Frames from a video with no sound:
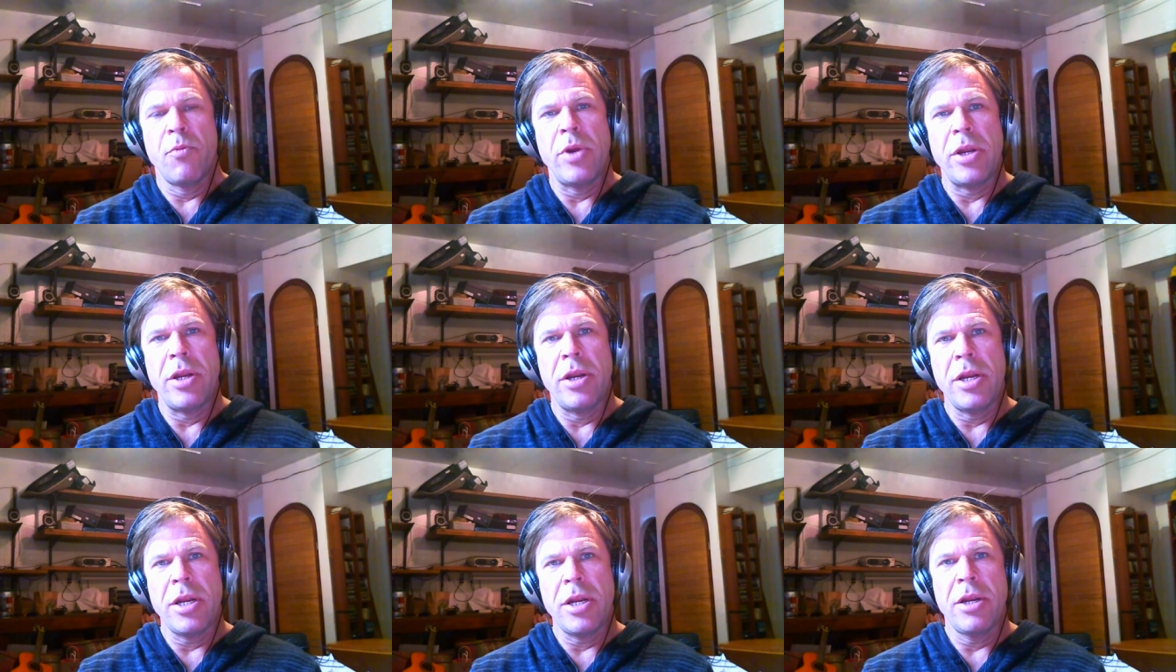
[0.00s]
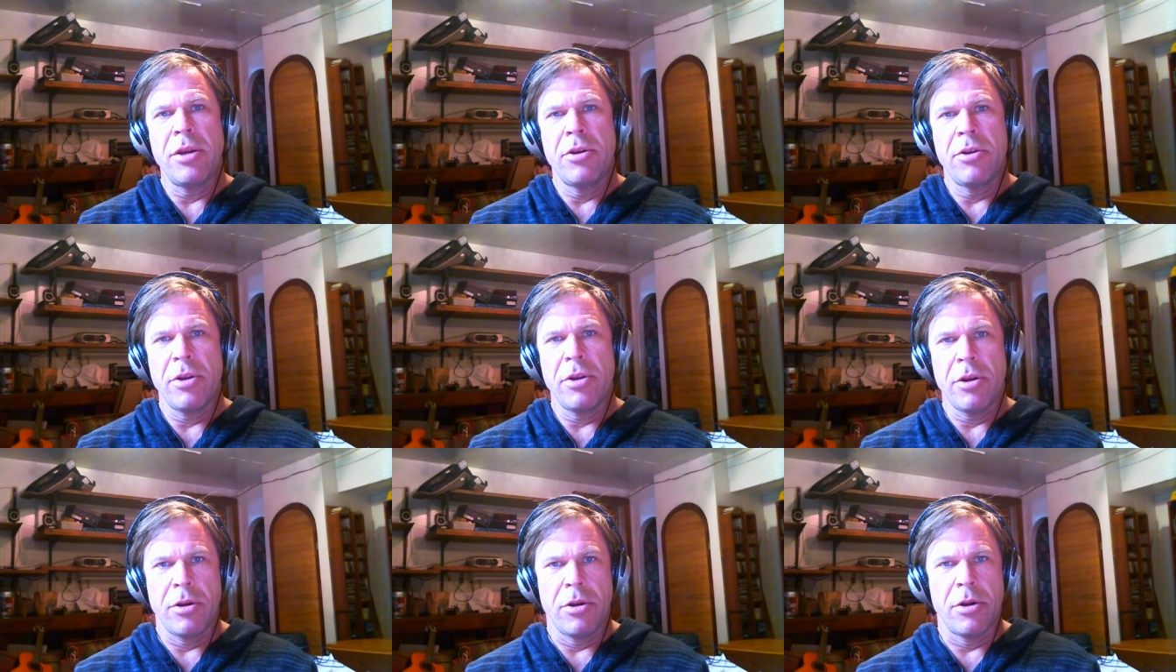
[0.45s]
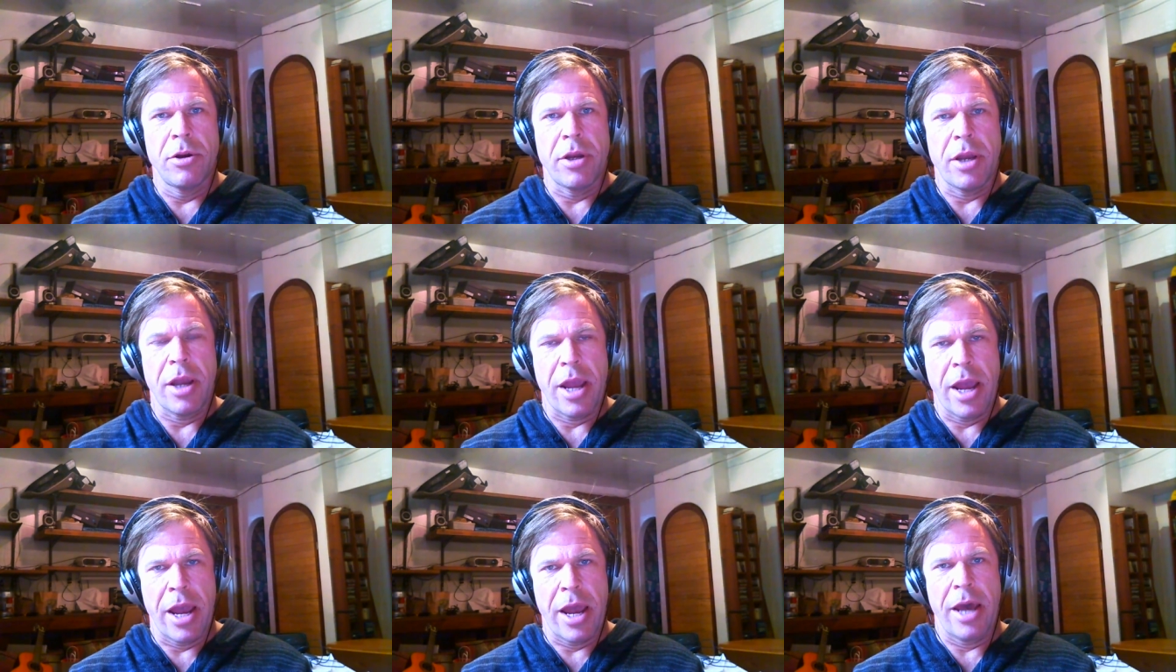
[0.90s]
We need to look
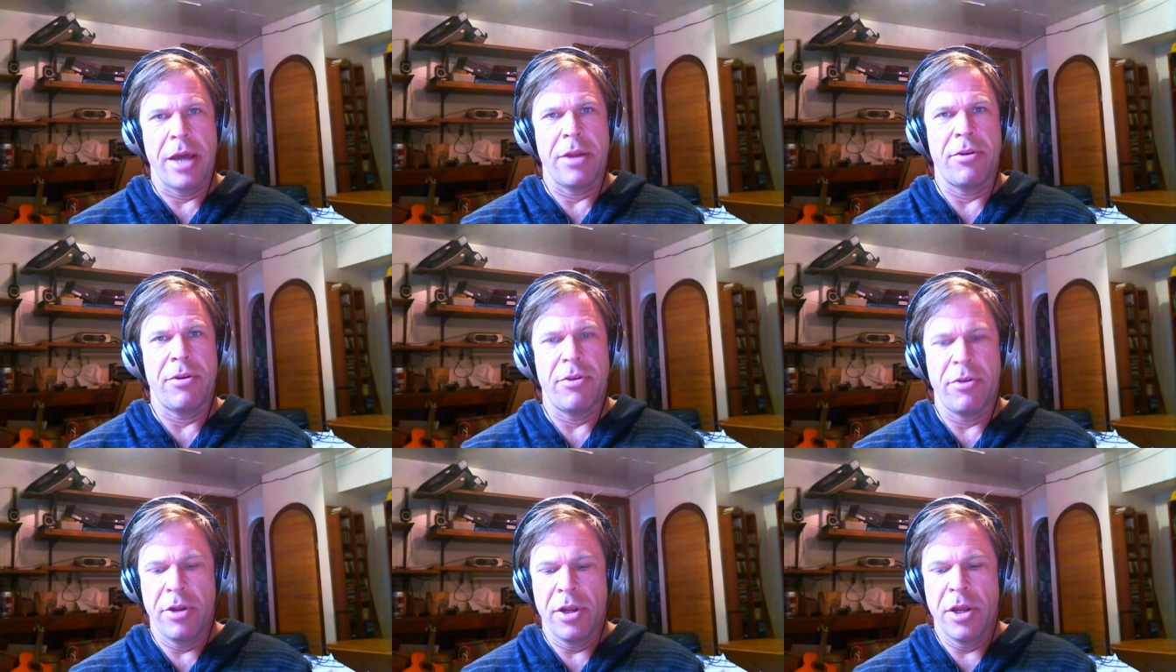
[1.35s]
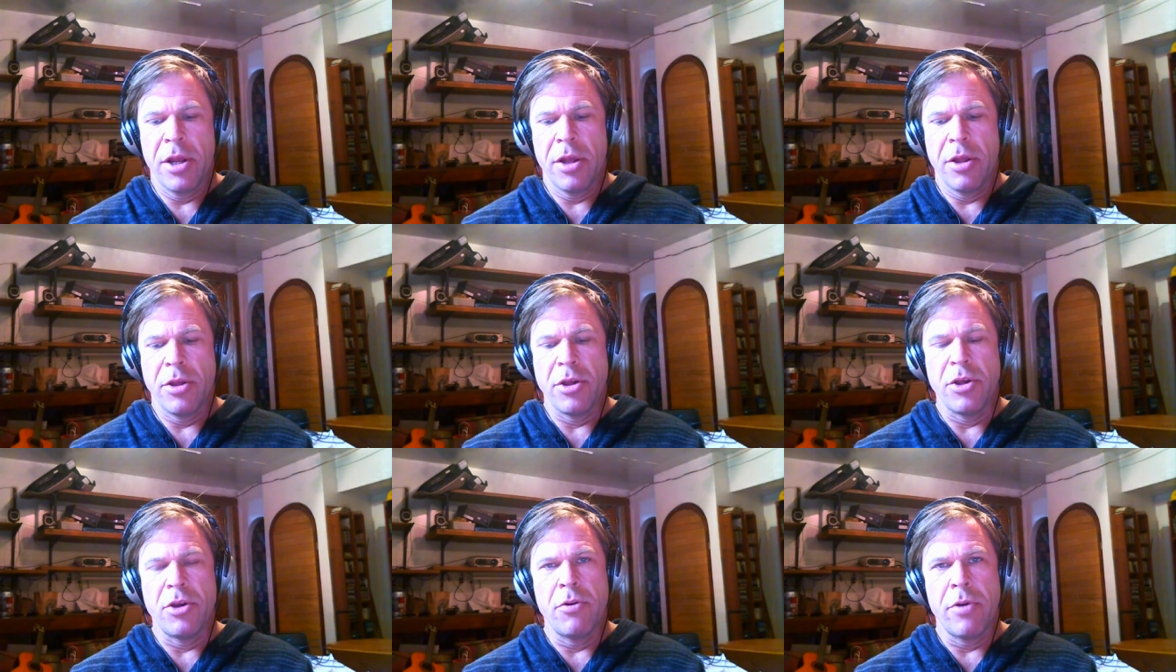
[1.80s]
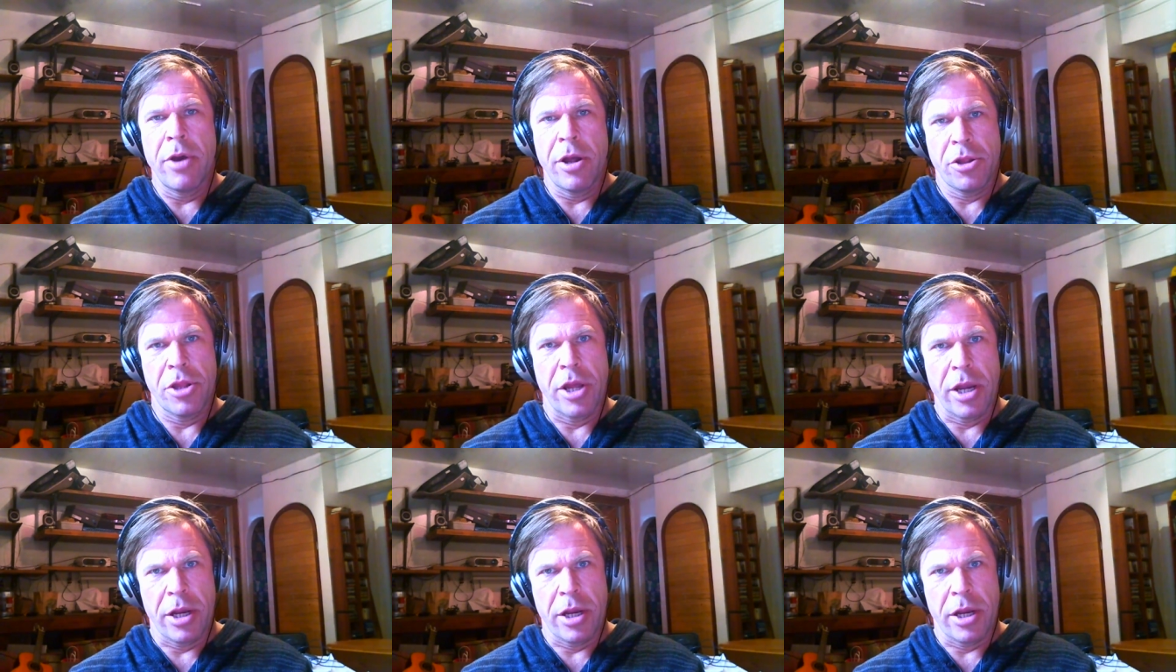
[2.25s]
at U.S.